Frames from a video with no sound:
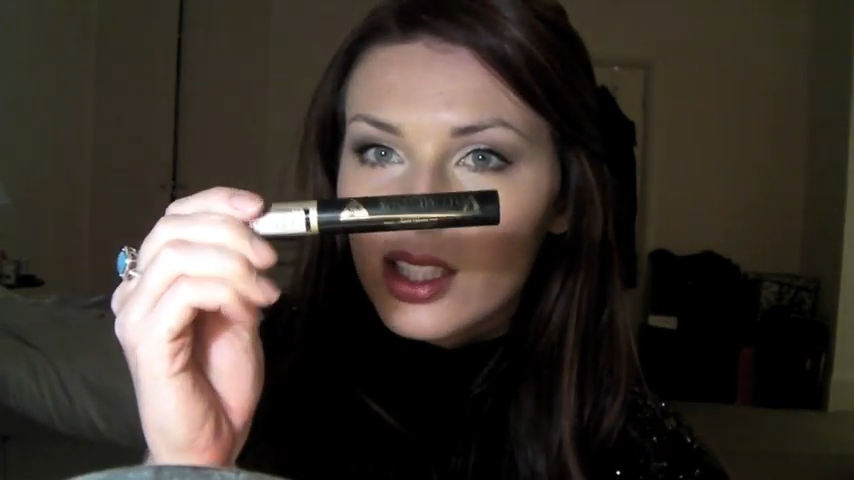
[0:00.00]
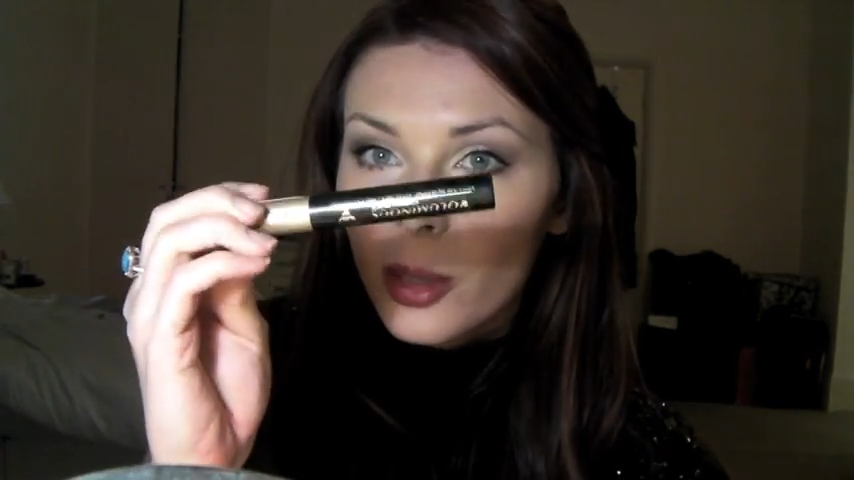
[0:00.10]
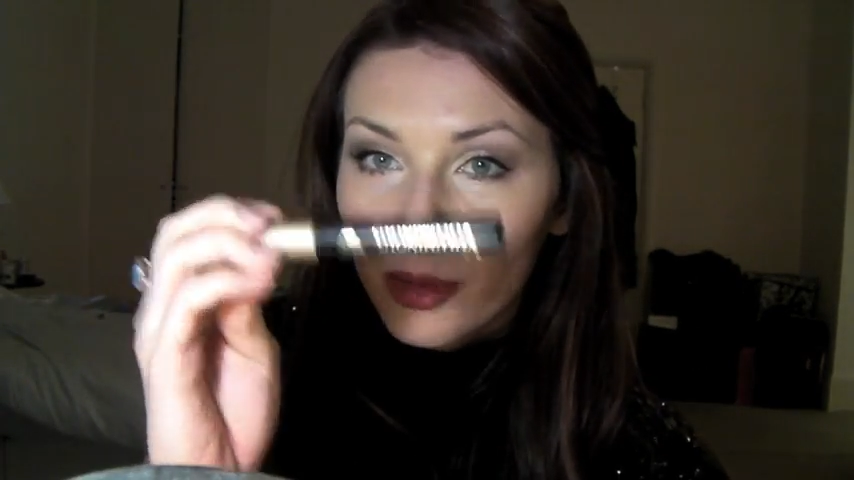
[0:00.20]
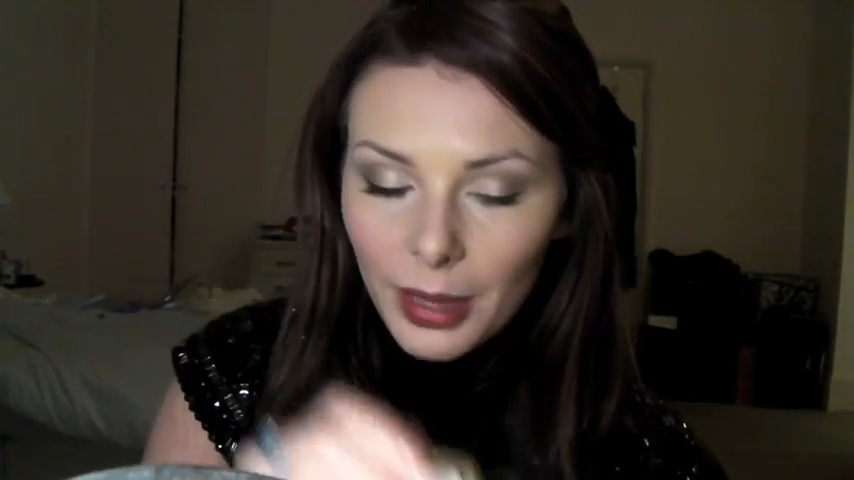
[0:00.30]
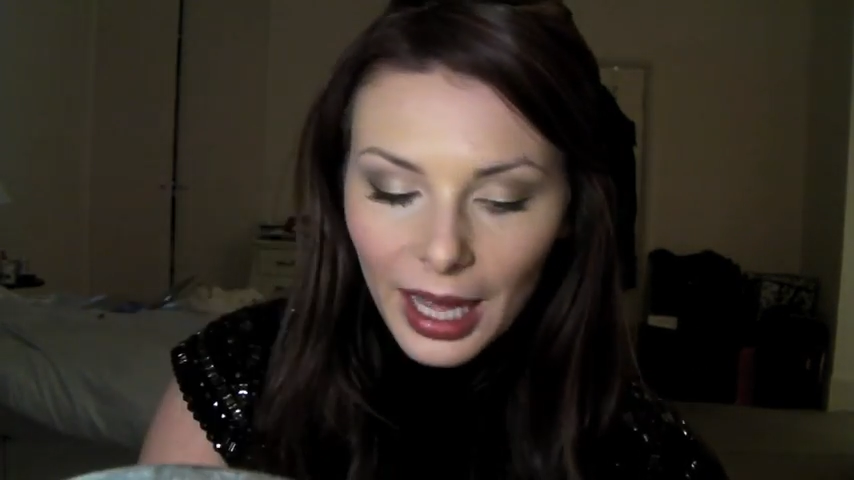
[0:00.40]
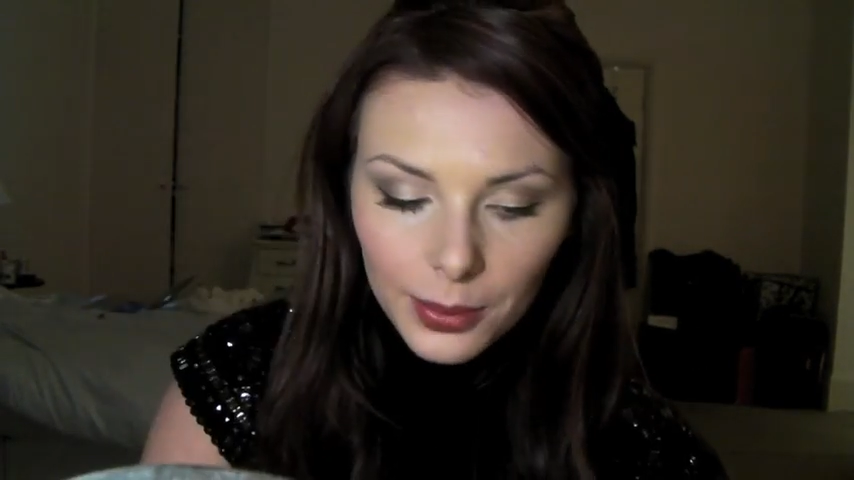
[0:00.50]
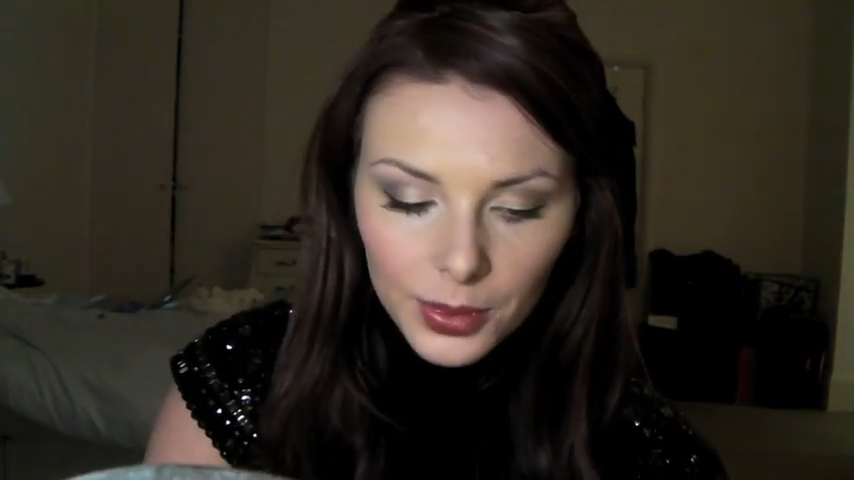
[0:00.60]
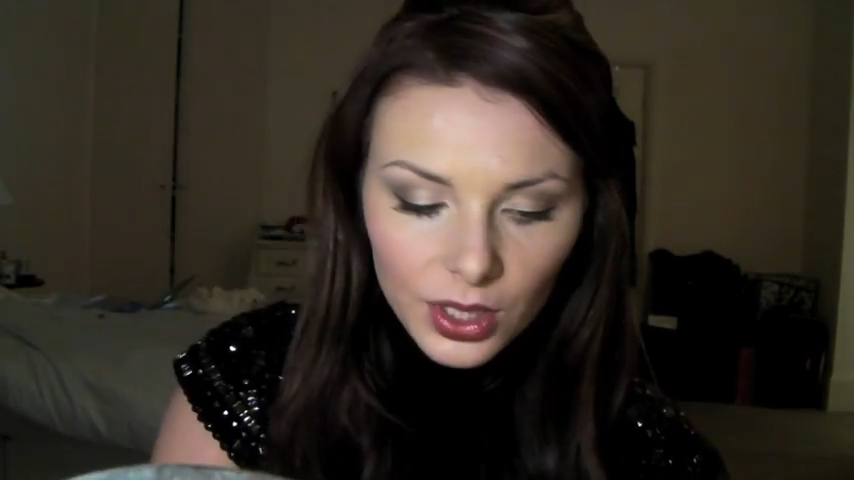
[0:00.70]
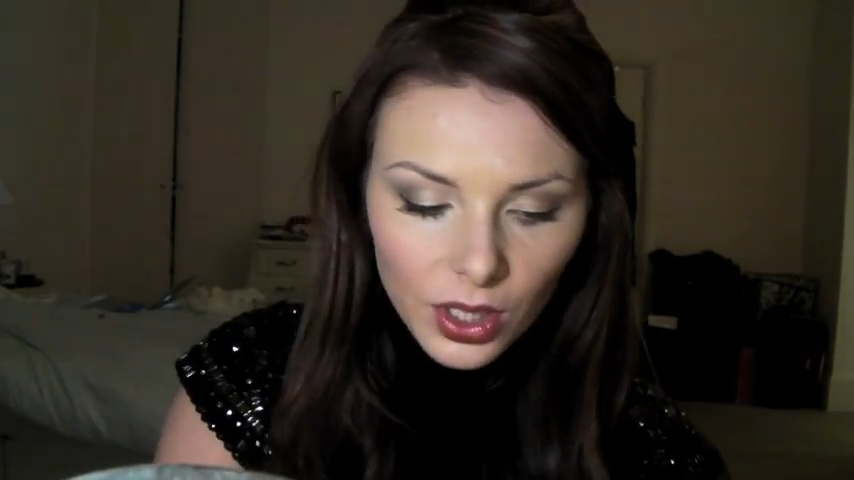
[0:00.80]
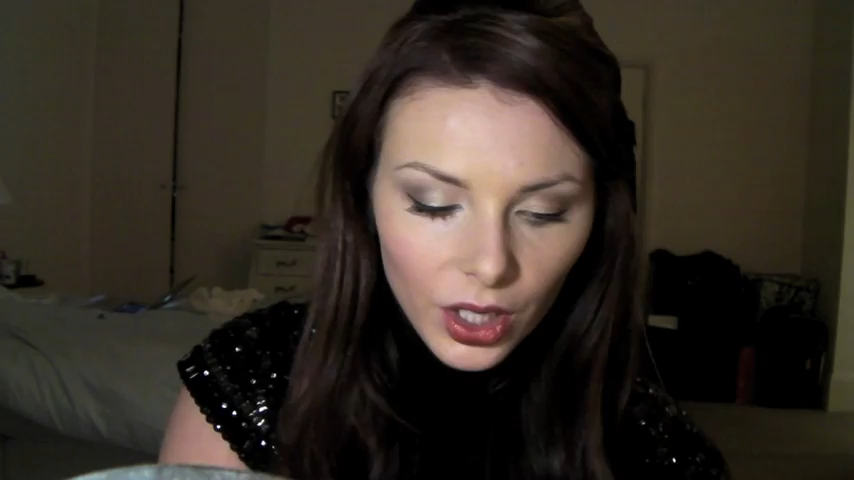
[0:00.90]
Carbon Black
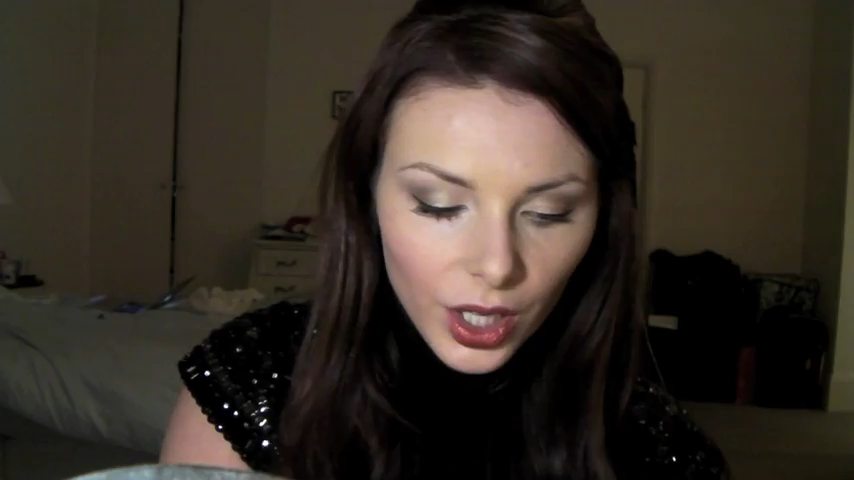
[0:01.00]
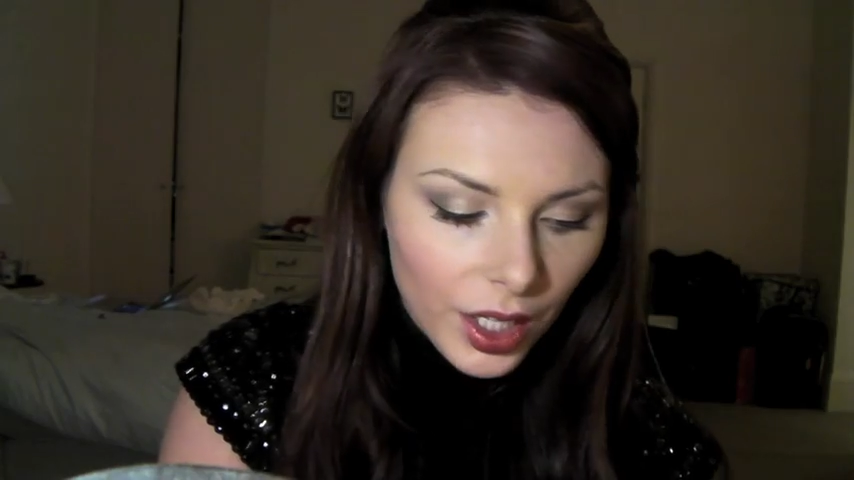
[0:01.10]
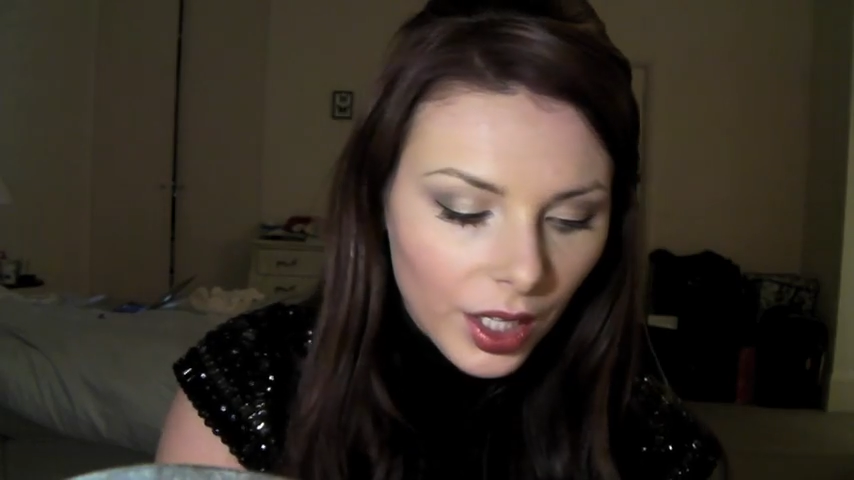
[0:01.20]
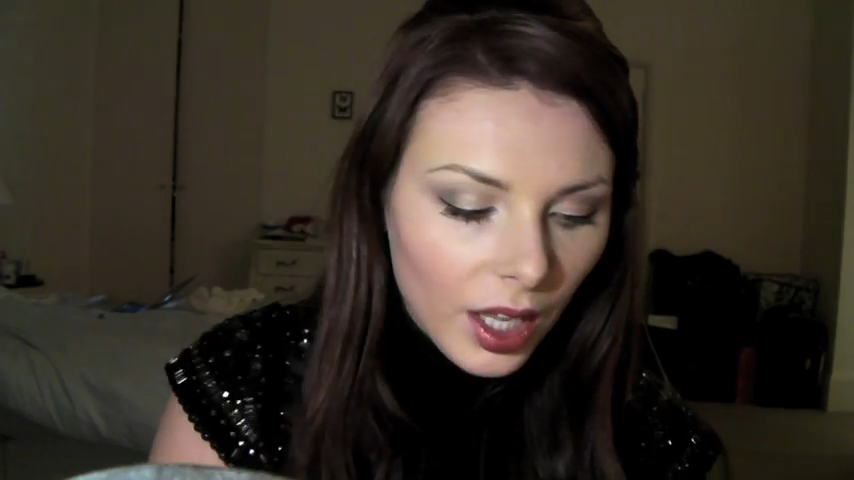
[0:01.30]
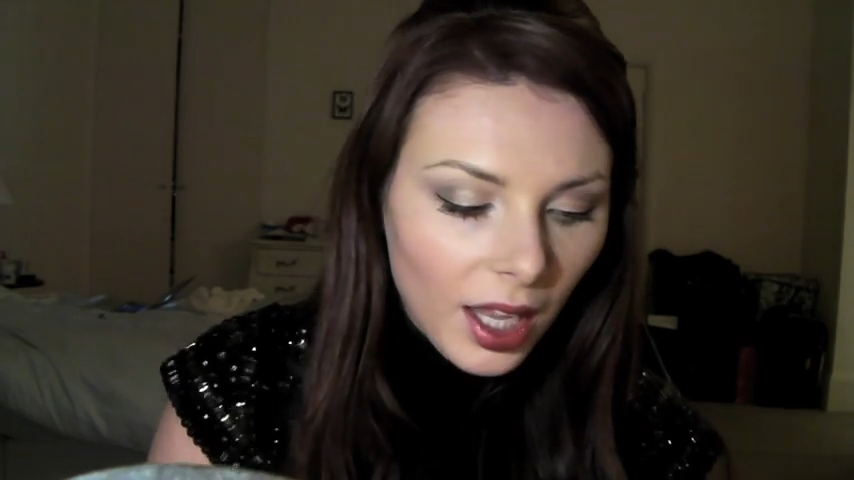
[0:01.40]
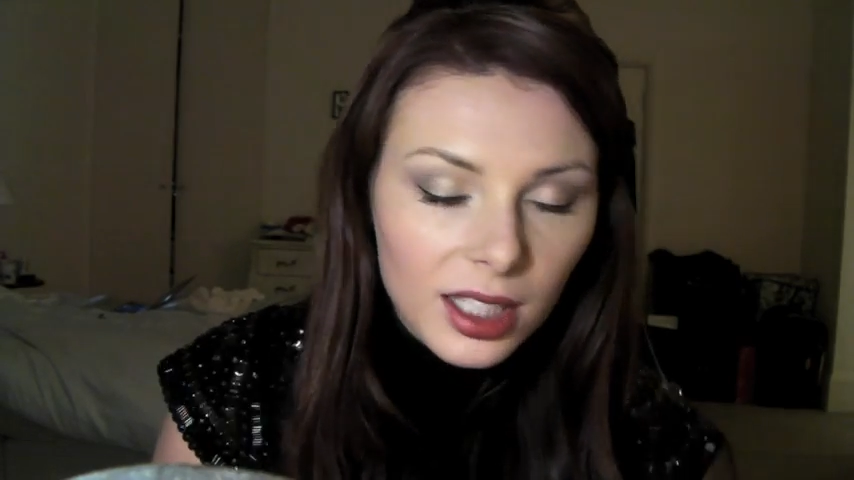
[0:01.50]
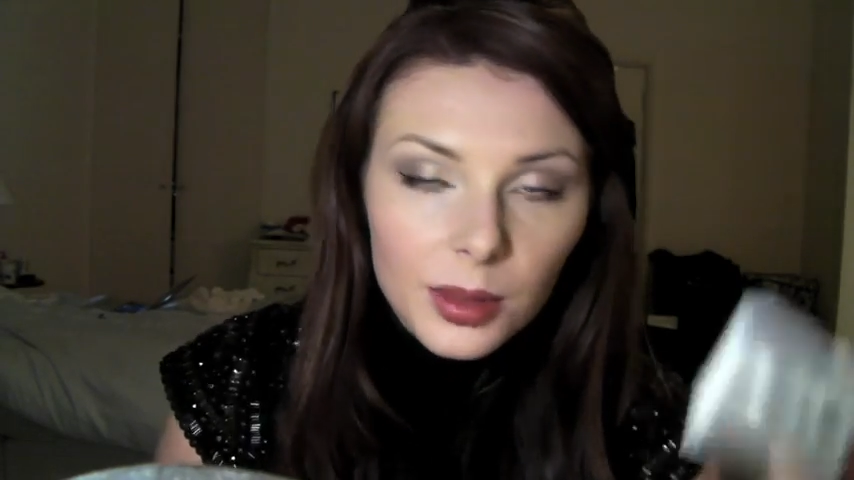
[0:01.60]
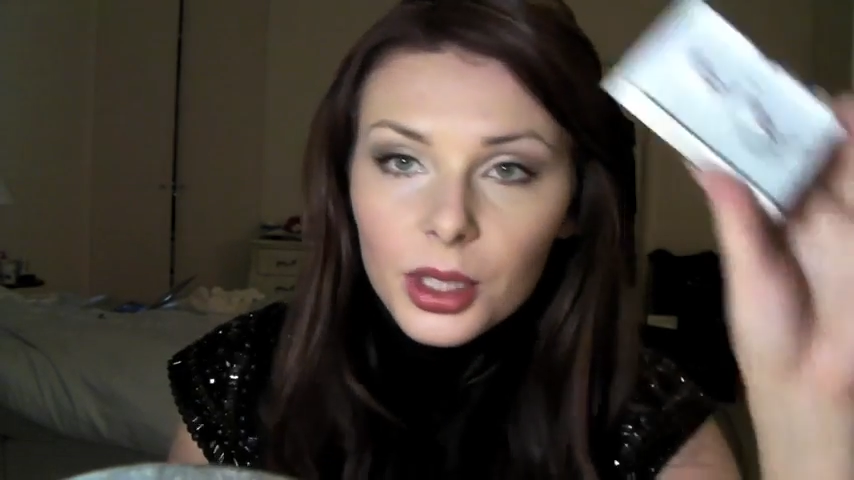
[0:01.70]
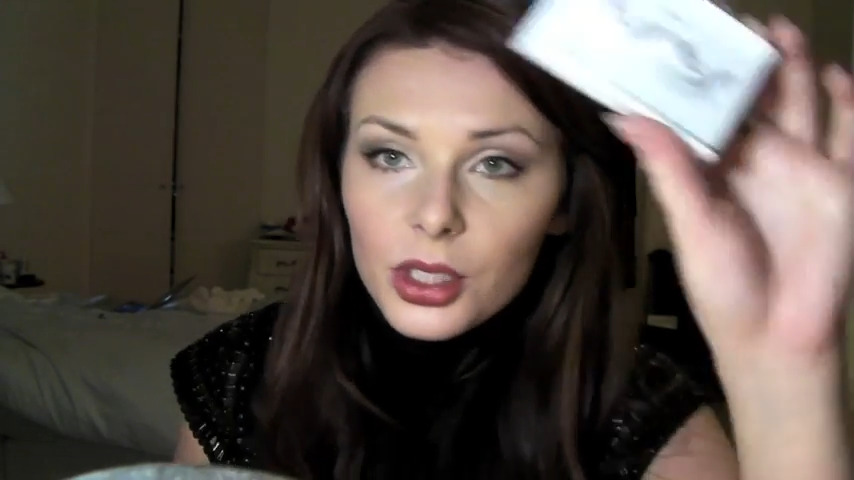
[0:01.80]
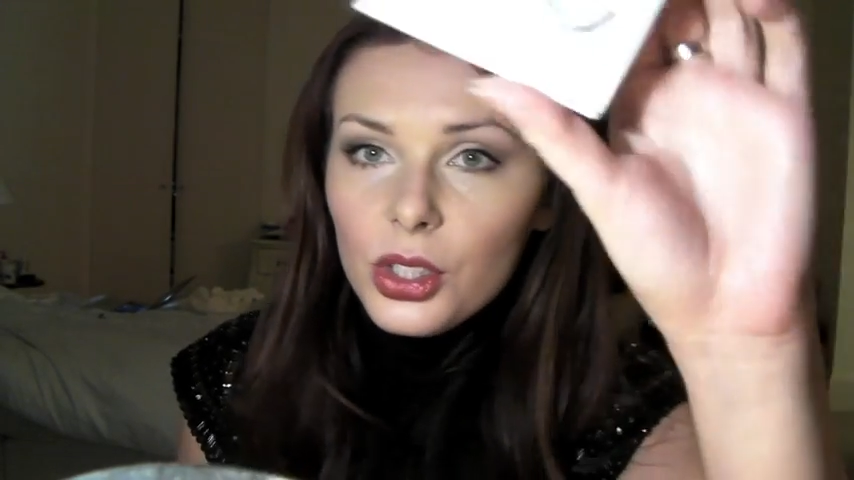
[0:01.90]
Mascara, and
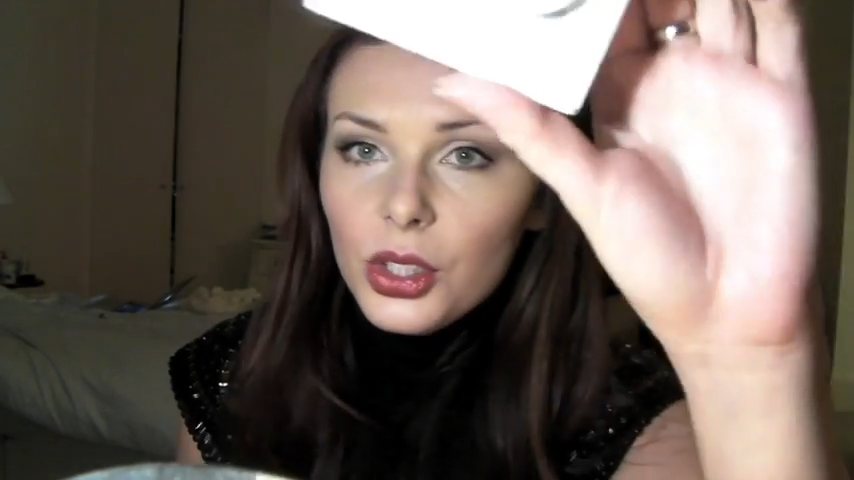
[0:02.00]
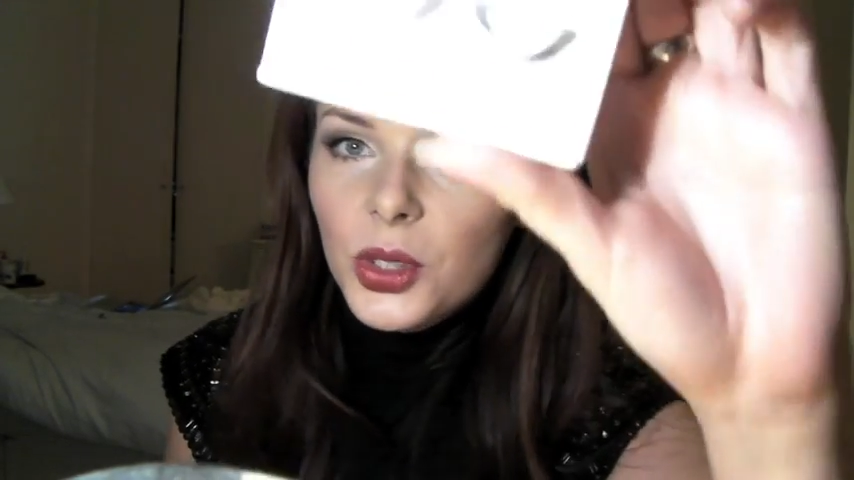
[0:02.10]
I'm going to show